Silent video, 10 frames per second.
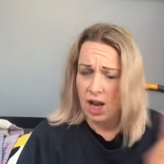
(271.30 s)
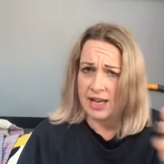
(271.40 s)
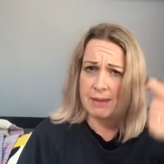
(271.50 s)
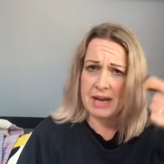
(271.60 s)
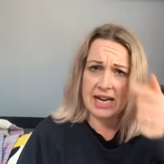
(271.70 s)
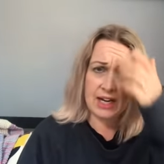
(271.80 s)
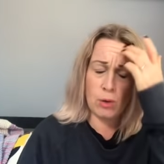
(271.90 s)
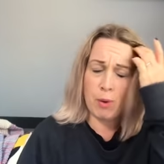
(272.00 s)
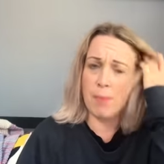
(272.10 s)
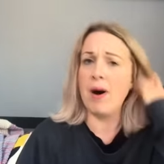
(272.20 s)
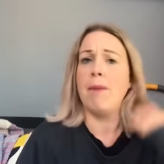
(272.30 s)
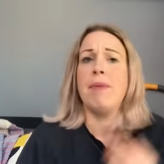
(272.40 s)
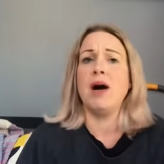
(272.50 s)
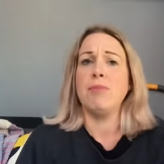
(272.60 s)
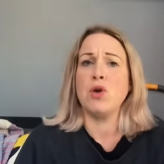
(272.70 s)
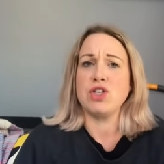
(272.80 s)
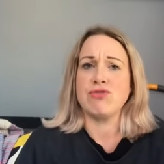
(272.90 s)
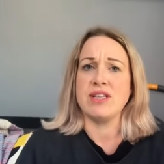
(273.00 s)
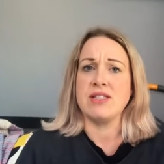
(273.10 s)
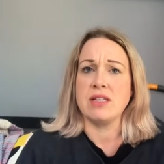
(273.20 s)
I keep getting a little pop up, but I'm not
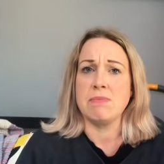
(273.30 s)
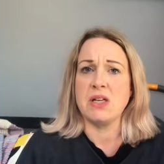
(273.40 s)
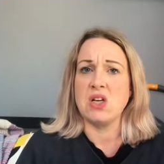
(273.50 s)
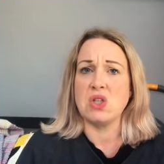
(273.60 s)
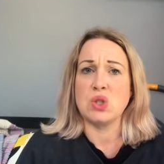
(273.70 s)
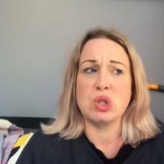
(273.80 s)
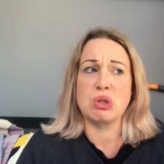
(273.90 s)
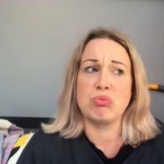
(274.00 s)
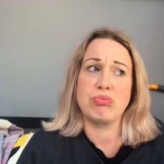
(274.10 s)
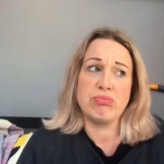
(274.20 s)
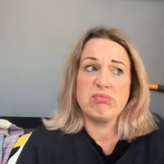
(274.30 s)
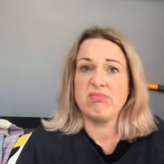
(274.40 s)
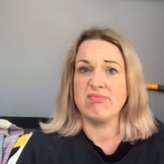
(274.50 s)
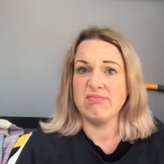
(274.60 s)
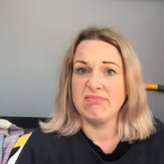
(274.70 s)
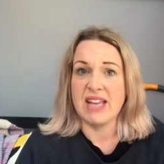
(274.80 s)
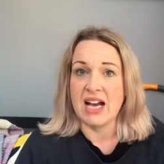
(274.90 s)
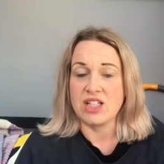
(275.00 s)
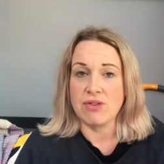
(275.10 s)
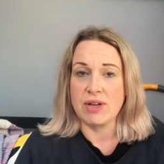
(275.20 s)
interested because yeah,
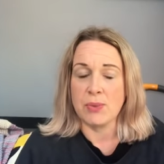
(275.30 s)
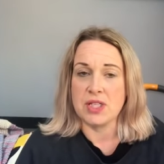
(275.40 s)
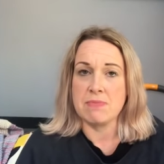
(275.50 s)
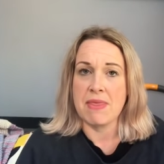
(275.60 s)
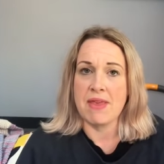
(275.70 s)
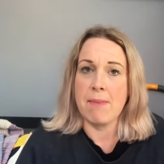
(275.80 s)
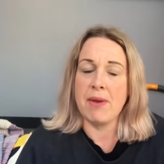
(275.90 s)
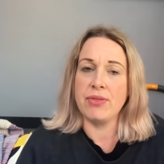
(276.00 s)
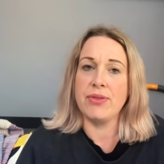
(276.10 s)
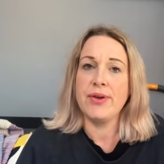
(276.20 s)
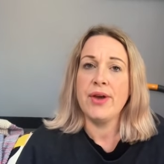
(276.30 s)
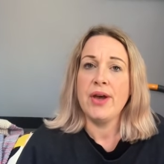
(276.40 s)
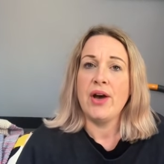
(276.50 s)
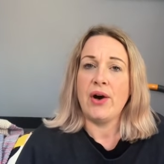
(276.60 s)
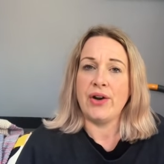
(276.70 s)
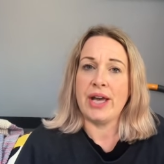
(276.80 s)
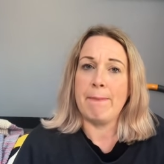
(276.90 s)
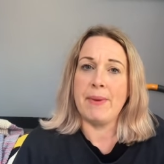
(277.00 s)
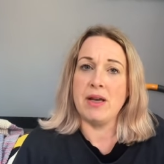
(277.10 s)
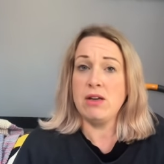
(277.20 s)
I don't really want to spend that a month on it.
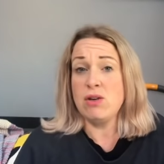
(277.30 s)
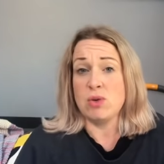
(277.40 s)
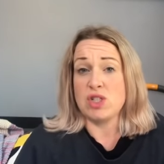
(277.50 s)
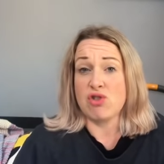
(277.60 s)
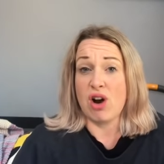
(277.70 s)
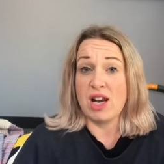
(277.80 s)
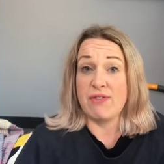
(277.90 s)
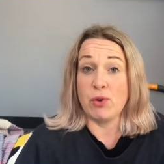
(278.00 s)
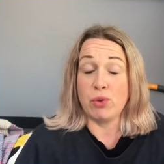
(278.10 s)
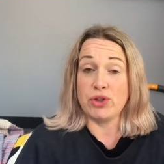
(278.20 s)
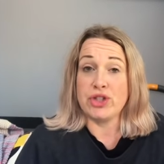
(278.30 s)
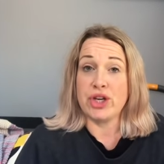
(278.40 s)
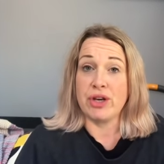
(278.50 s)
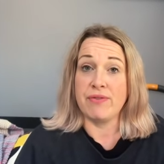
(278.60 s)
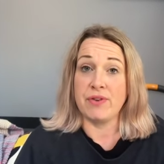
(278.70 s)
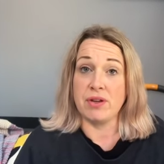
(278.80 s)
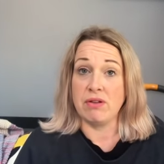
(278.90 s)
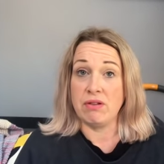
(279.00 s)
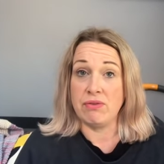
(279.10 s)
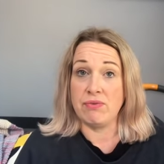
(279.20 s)
But you can always try it if you want to, if
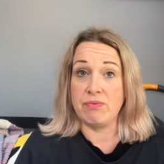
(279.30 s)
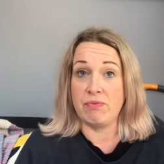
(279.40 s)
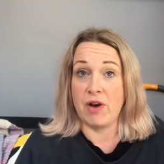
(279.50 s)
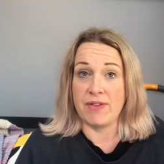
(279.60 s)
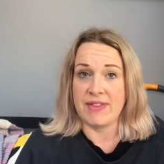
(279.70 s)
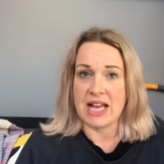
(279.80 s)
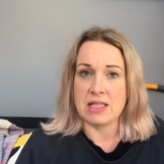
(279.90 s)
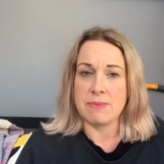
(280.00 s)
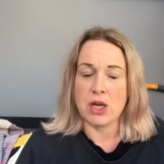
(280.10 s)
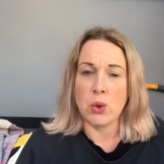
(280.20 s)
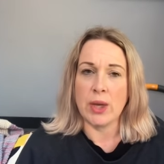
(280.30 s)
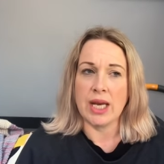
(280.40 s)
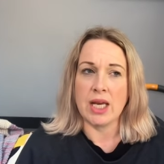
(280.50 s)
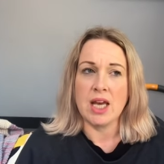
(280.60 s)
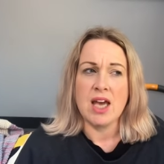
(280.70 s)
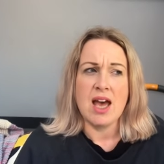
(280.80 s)
you find the ads a bit annoying.